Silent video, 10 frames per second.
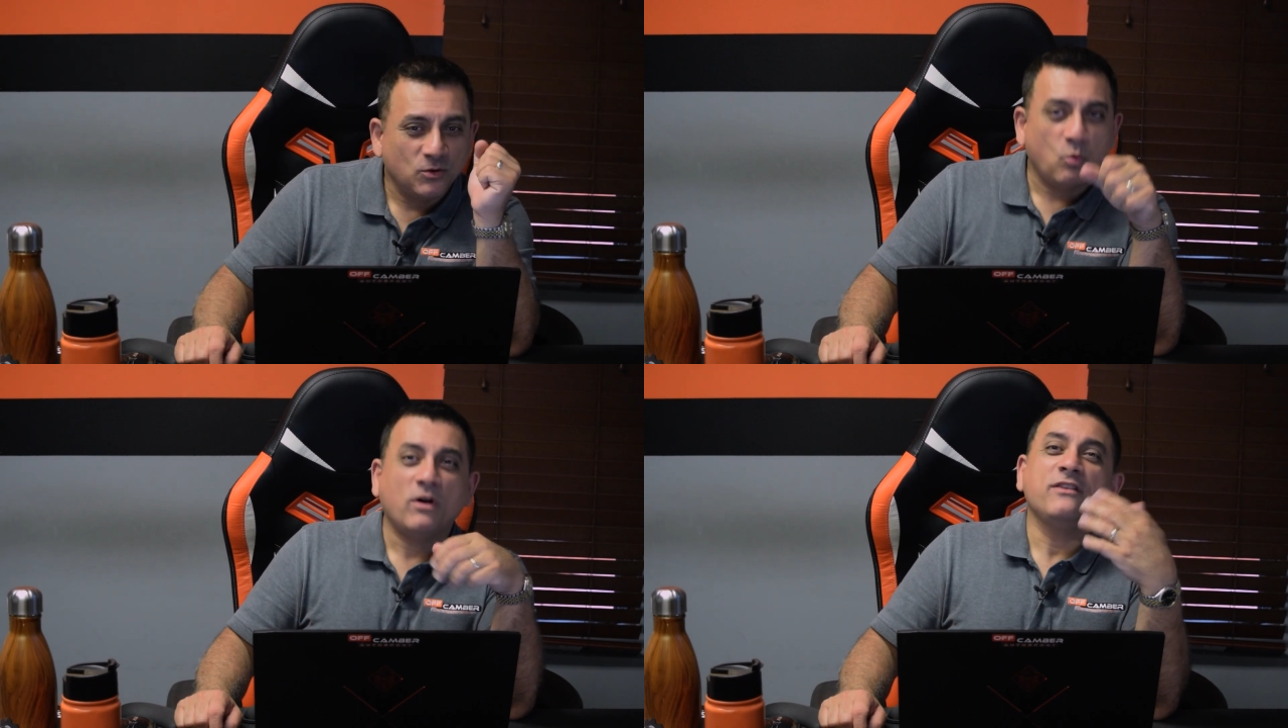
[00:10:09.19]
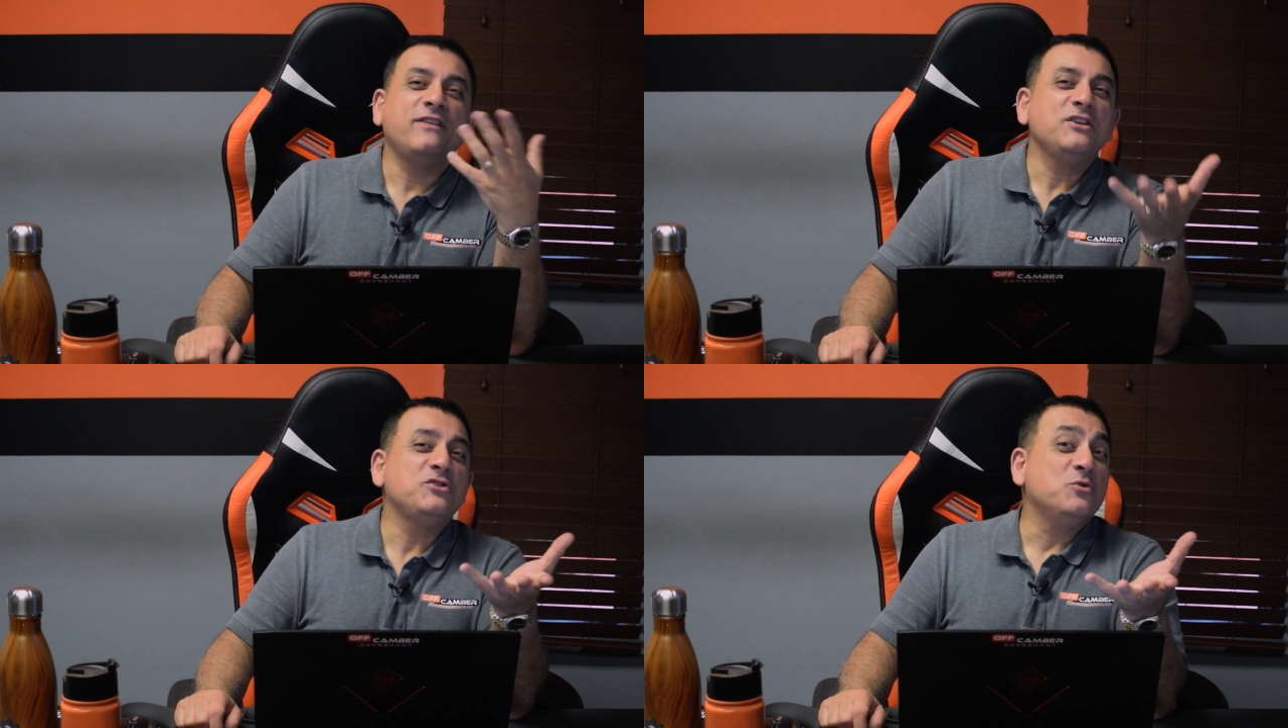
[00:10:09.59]
one of the
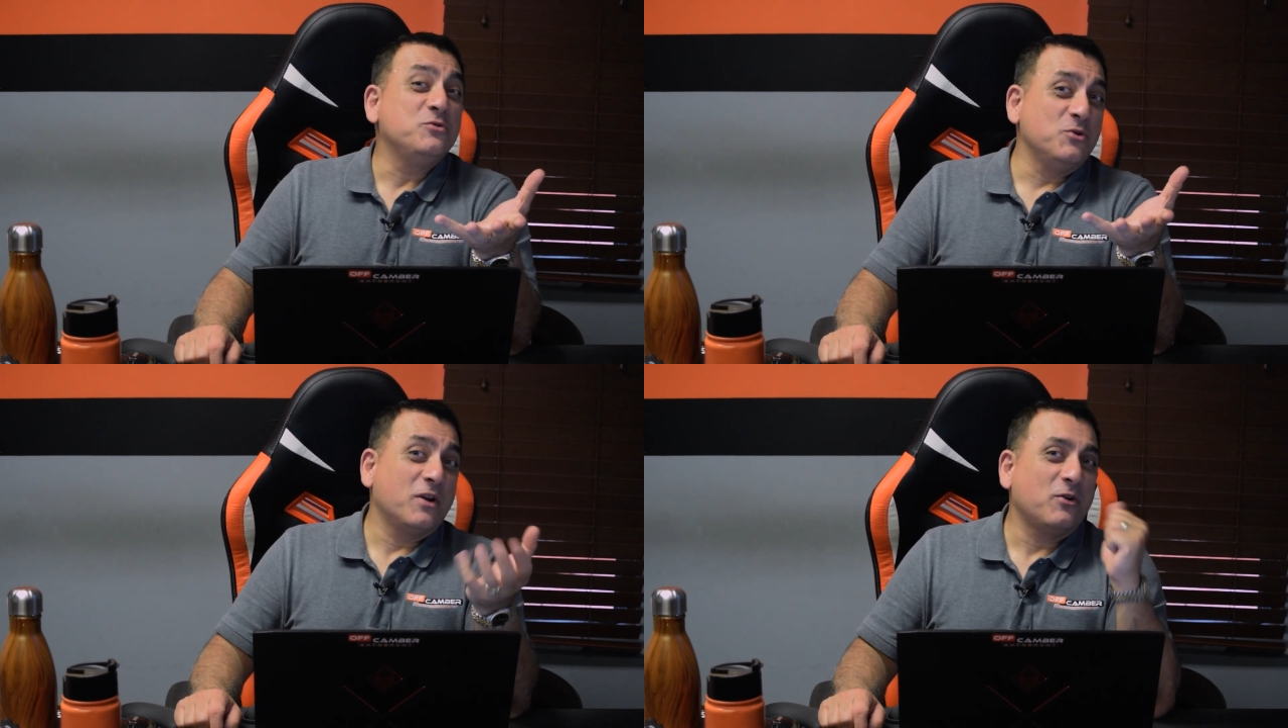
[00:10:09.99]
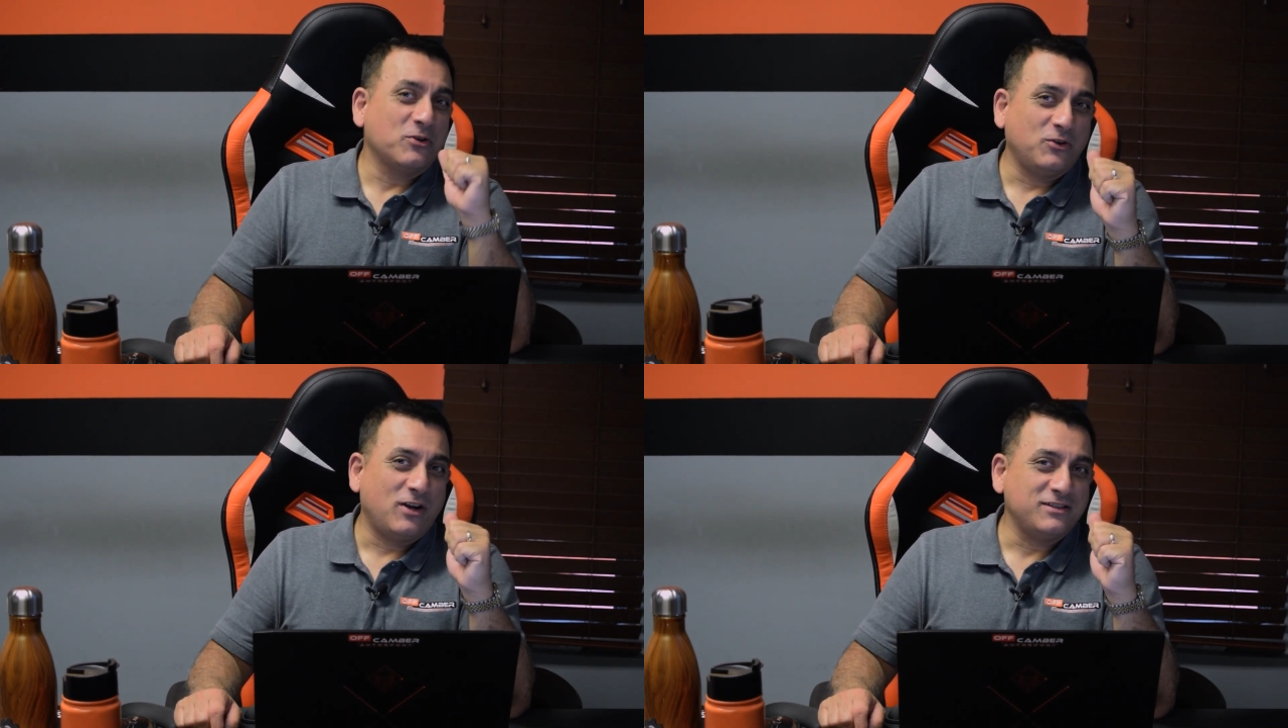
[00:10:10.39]
things you do on
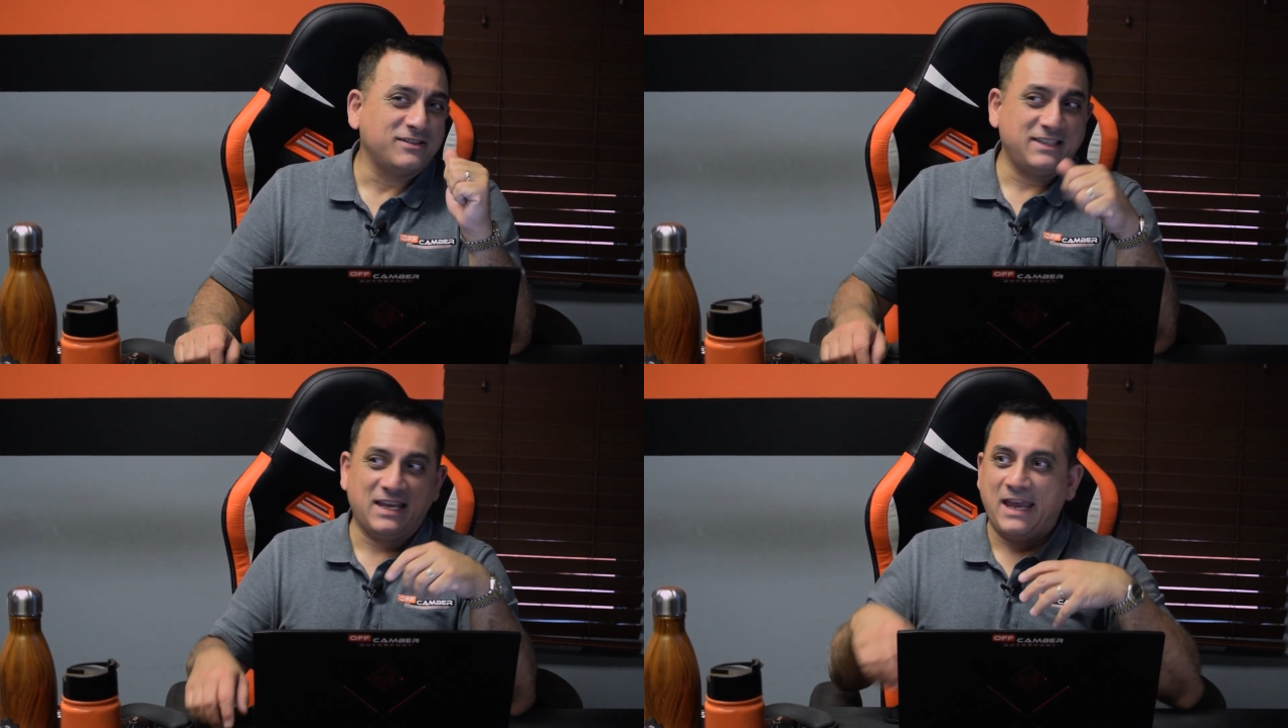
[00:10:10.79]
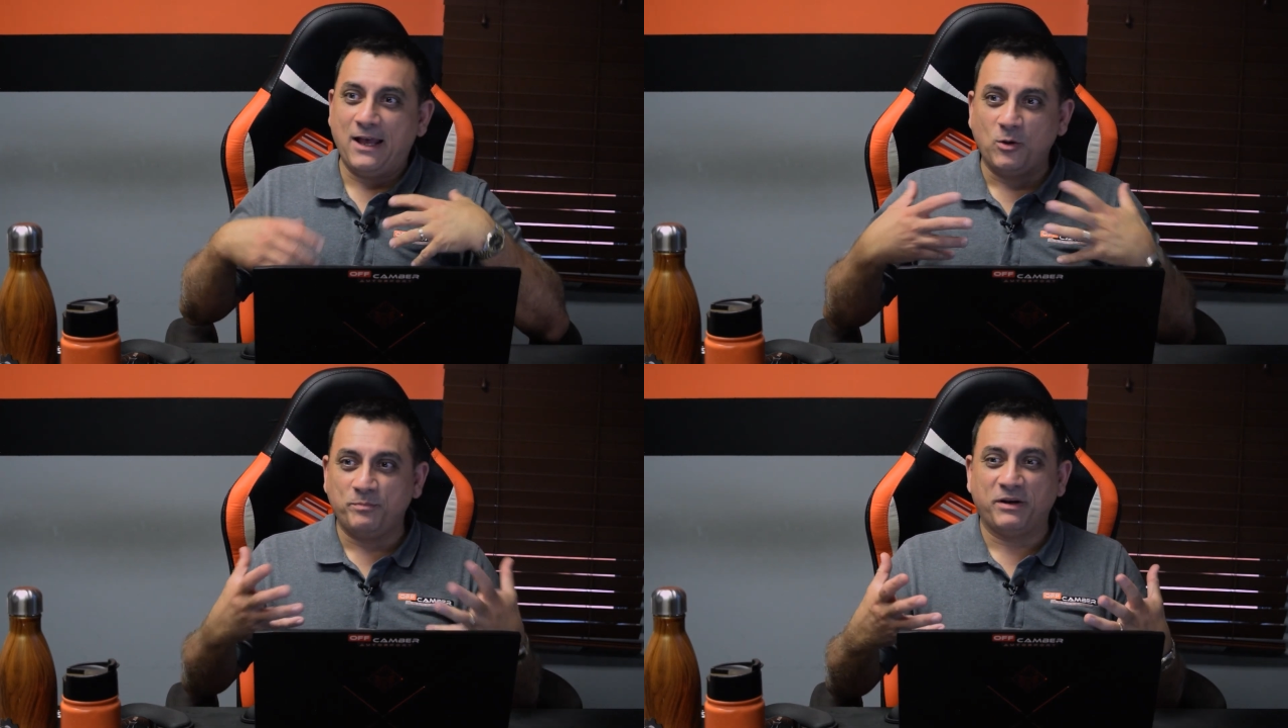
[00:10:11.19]
autocross to
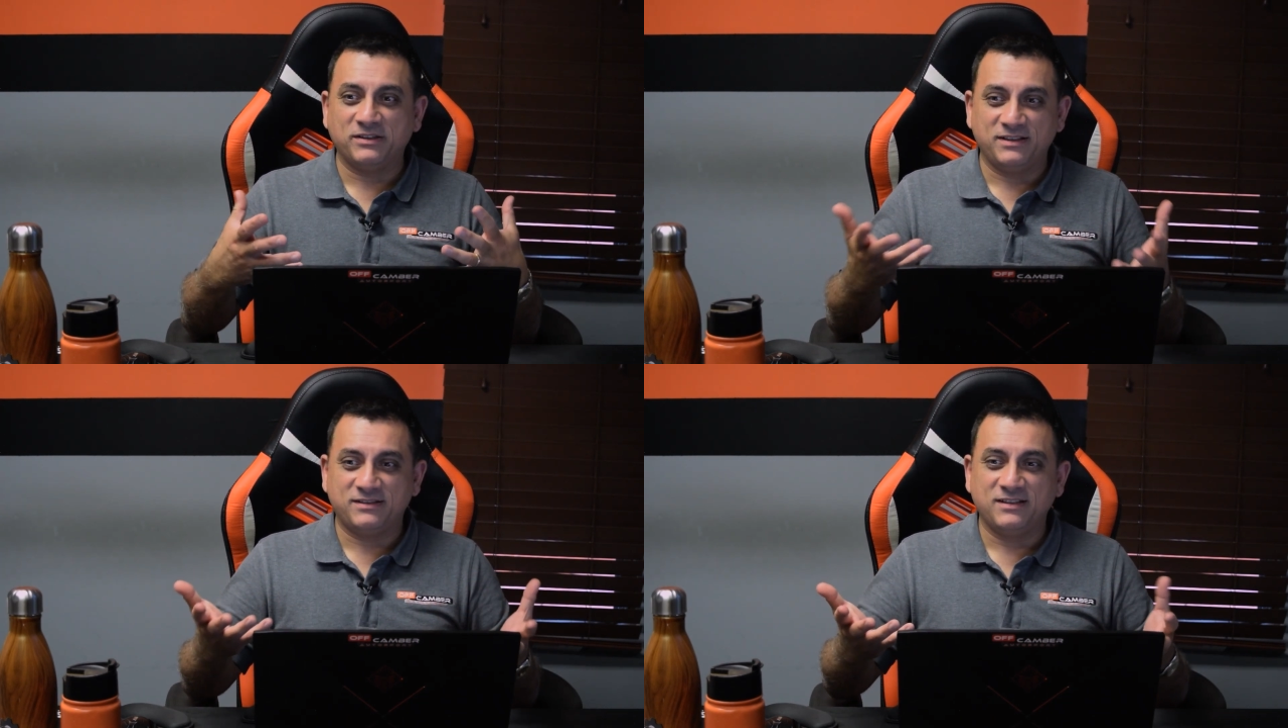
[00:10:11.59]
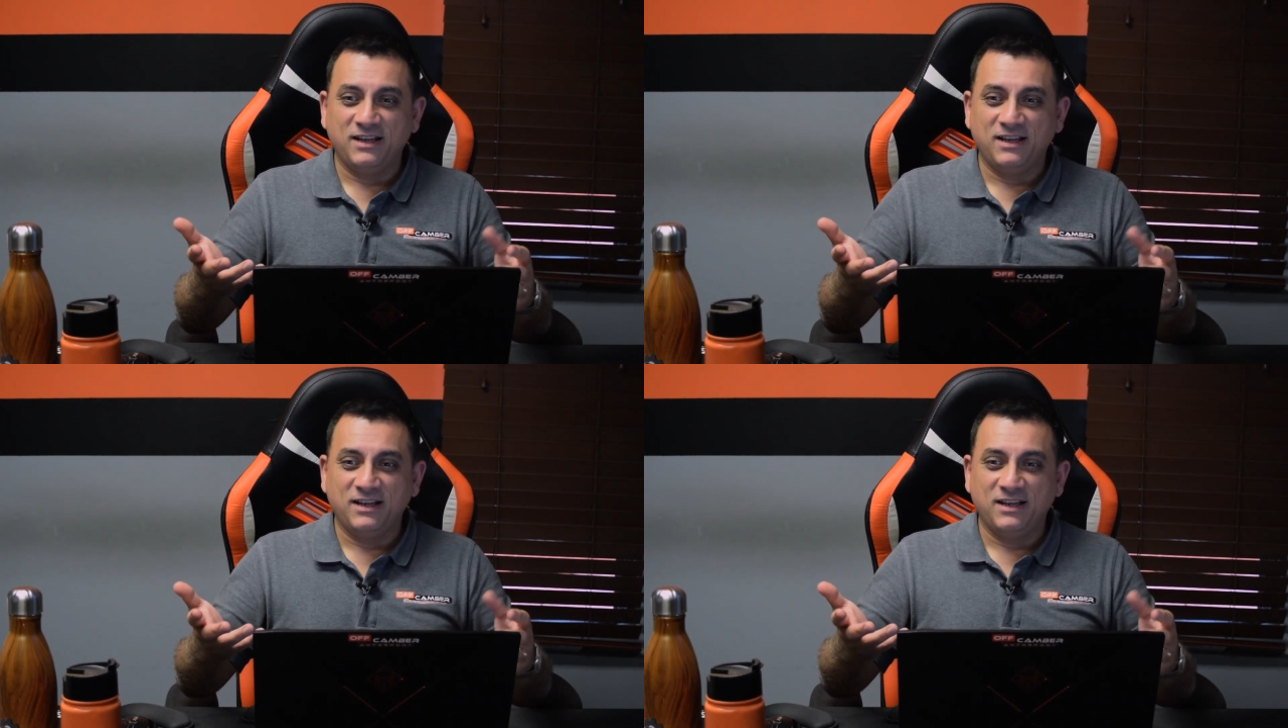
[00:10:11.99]
help, because it's